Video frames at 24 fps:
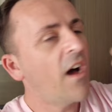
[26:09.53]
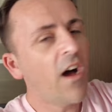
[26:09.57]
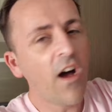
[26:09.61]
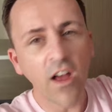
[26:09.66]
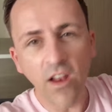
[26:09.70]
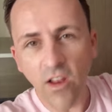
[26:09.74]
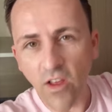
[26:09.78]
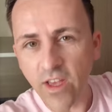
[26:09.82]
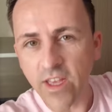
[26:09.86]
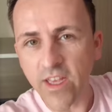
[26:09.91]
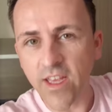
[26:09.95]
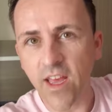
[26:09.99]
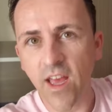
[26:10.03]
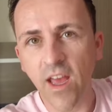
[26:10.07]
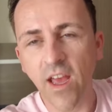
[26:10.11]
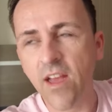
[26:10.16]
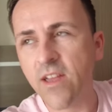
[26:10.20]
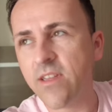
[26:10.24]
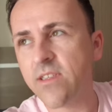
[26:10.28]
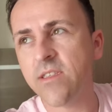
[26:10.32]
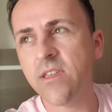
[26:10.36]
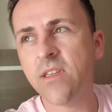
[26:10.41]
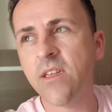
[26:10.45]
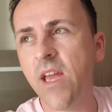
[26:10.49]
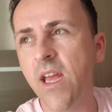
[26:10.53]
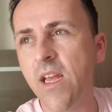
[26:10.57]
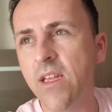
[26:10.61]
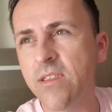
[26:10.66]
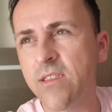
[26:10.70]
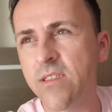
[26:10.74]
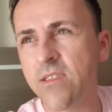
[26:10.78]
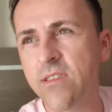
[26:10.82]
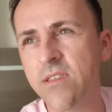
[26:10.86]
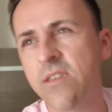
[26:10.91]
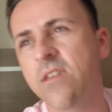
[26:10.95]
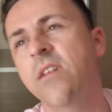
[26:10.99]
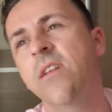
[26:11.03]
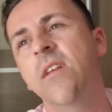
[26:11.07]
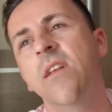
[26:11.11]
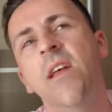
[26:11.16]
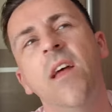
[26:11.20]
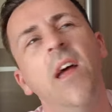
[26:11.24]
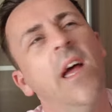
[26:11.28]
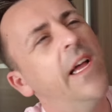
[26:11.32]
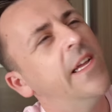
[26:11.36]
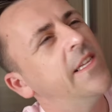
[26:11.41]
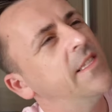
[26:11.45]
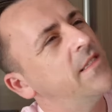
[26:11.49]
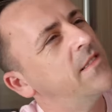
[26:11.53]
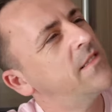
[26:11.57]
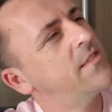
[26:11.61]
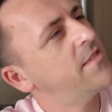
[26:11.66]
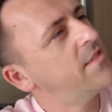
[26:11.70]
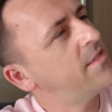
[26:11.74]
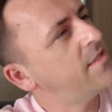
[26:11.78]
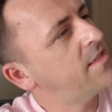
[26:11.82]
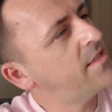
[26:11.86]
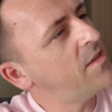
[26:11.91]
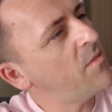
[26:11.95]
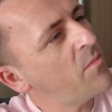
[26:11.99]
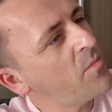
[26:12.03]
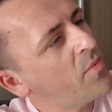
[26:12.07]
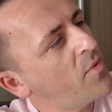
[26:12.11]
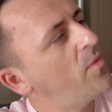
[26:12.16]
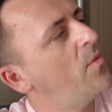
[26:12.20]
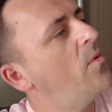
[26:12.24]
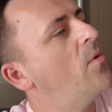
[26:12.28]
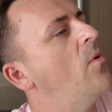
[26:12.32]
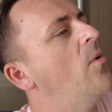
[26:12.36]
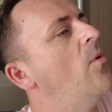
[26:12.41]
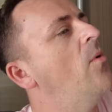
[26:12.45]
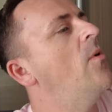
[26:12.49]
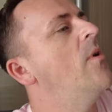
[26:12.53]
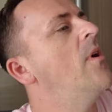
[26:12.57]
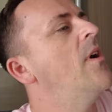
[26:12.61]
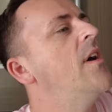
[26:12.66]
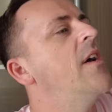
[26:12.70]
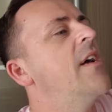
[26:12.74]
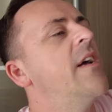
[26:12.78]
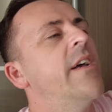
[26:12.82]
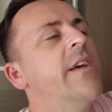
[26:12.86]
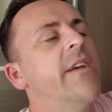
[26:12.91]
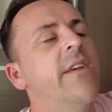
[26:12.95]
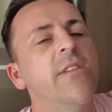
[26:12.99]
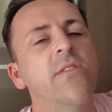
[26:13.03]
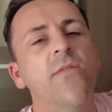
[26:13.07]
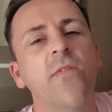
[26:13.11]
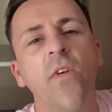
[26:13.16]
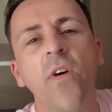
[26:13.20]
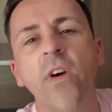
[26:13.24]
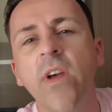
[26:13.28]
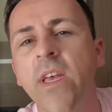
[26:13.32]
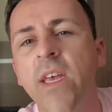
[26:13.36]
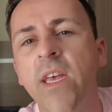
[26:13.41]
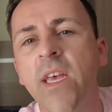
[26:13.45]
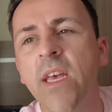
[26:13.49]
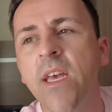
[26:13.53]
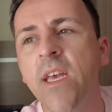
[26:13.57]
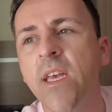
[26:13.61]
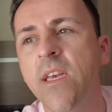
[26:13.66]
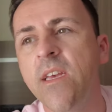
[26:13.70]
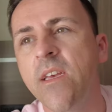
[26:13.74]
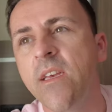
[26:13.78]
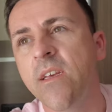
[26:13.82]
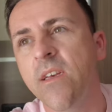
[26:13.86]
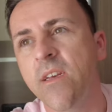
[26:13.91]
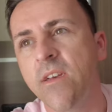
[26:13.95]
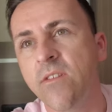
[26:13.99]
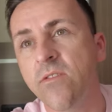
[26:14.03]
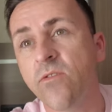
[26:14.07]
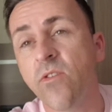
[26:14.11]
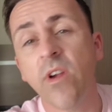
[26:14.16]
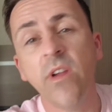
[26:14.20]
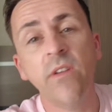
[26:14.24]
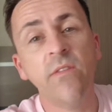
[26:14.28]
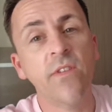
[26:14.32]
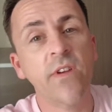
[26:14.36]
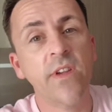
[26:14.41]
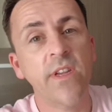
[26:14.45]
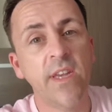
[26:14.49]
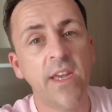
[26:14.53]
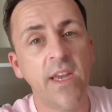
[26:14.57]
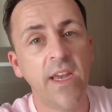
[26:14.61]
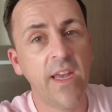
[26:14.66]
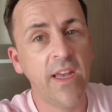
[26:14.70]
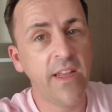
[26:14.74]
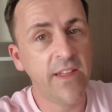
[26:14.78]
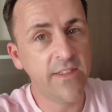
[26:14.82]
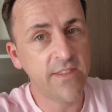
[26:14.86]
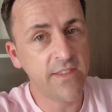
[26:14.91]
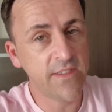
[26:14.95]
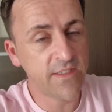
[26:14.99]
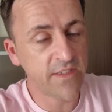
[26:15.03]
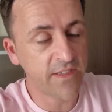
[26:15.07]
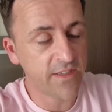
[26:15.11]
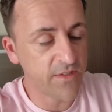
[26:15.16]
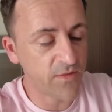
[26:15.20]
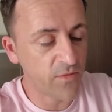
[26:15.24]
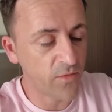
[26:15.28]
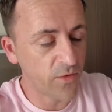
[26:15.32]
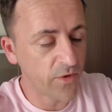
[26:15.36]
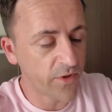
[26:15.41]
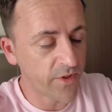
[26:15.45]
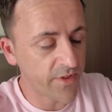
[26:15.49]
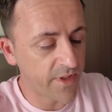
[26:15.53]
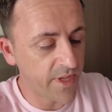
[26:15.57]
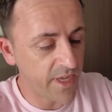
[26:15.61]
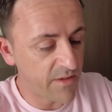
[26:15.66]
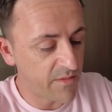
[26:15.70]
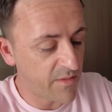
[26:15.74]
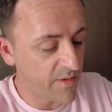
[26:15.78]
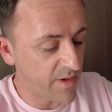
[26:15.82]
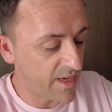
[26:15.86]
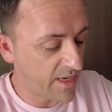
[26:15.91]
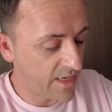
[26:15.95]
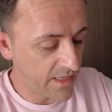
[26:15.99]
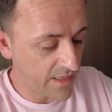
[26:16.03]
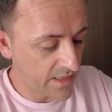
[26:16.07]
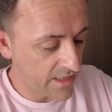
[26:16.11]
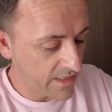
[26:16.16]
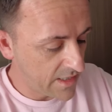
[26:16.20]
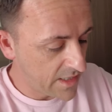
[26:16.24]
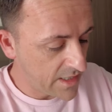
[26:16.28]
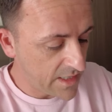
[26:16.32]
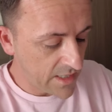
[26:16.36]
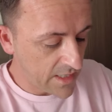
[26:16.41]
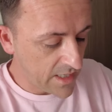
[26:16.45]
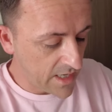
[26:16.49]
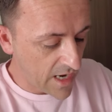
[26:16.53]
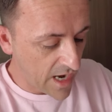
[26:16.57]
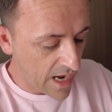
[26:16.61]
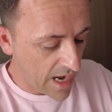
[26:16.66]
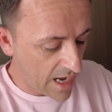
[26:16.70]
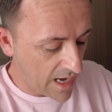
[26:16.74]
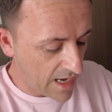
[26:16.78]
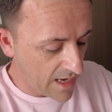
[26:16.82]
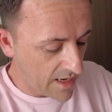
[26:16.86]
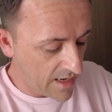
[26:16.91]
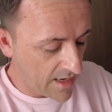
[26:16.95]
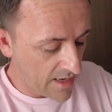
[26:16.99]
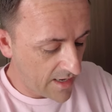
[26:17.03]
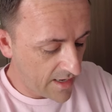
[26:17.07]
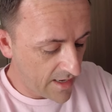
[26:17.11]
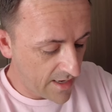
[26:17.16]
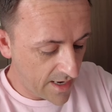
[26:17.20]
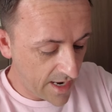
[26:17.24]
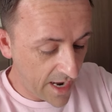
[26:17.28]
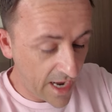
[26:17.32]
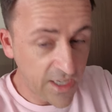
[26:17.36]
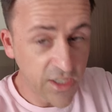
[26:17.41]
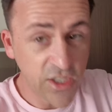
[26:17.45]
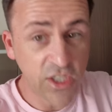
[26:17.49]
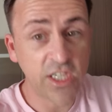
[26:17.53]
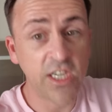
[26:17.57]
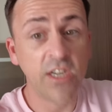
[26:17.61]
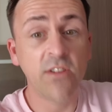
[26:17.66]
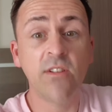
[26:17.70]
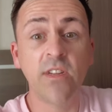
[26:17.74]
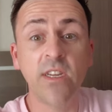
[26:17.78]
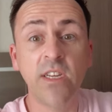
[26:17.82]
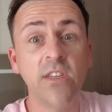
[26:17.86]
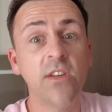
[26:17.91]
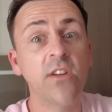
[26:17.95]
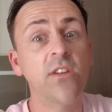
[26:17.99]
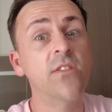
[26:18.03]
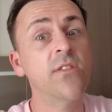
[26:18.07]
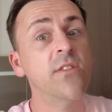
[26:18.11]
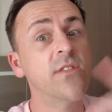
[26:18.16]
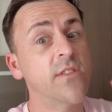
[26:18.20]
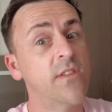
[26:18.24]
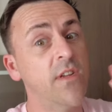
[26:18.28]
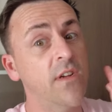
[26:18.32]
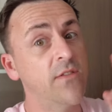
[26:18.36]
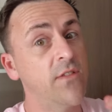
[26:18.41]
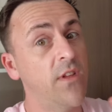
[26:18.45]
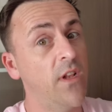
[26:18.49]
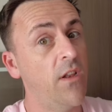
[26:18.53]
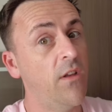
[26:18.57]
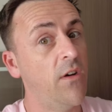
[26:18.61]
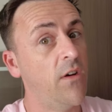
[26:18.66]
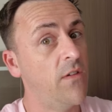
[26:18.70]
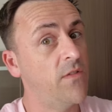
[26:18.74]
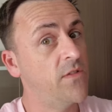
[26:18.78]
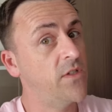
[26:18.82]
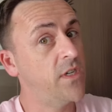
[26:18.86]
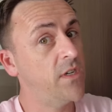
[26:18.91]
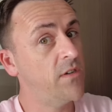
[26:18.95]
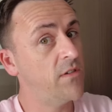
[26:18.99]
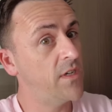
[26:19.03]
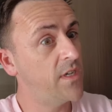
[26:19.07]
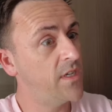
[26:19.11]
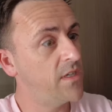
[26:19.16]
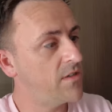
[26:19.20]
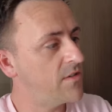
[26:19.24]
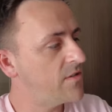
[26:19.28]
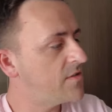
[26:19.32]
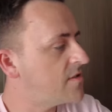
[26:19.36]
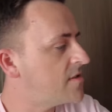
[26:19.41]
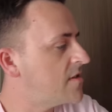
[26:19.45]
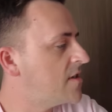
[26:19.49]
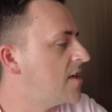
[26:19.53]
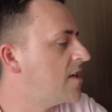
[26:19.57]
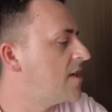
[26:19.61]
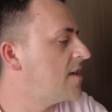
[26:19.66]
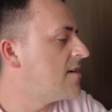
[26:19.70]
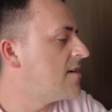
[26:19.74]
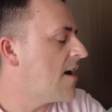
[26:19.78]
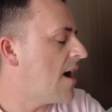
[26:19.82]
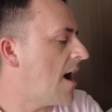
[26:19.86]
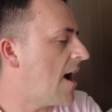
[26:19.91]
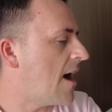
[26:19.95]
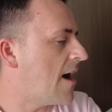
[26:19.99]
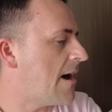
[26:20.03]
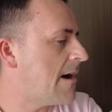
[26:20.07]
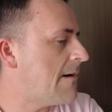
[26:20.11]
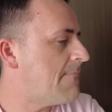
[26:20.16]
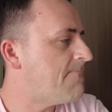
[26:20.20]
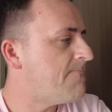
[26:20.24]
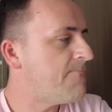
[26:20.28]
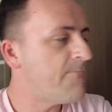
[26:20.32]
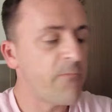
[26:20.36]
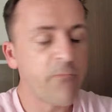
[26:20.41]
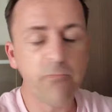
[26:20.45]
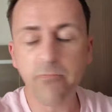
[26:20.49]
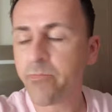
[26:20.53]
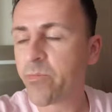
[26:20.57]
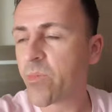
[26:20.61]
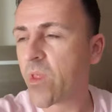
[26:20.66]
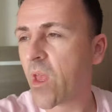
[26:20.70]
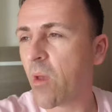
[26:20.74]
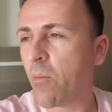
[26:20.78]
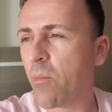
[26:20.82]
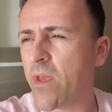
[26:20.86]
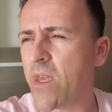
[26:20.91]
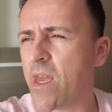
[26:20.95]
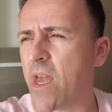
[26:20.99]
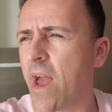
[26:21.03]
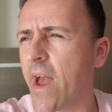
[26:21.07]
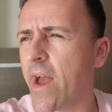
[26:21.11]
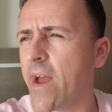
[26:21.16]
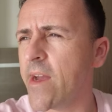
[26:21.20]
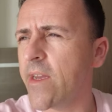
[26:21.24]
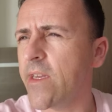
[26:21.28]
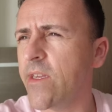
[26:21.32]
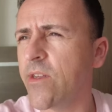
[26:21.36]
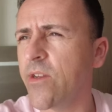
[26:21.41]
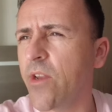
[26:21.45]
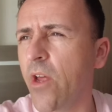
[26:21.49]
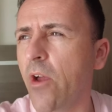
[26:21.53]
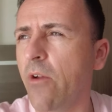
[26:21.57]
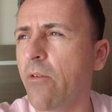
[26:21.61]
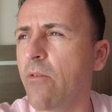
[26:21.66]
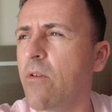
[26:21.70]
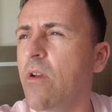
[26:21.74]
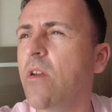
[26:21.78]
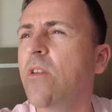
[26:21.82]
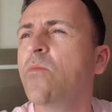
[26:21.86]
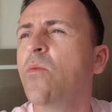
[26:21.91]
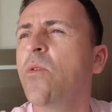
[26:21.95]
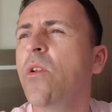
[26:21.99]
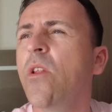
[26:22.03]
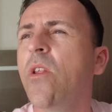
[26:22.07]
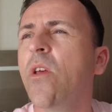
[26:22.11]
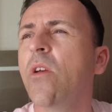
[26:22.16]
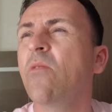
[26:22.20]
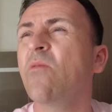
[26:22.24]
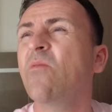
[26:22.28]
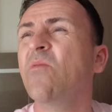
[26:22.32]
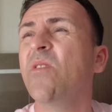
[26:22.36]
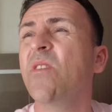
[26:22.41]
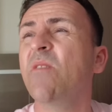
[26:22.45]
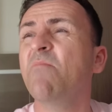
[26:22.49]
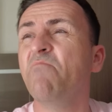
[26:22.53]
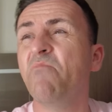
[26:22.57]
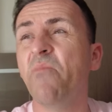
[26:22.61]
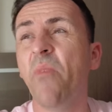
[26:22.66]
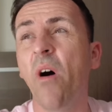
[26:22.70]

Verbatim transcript: I like it. It's a, it's simple, it's funky, great for kids because all the theming. And cheerleaders. And cheerleaders. There's a lot of cheerleaders. Um, but yeah, you know, it's one of those.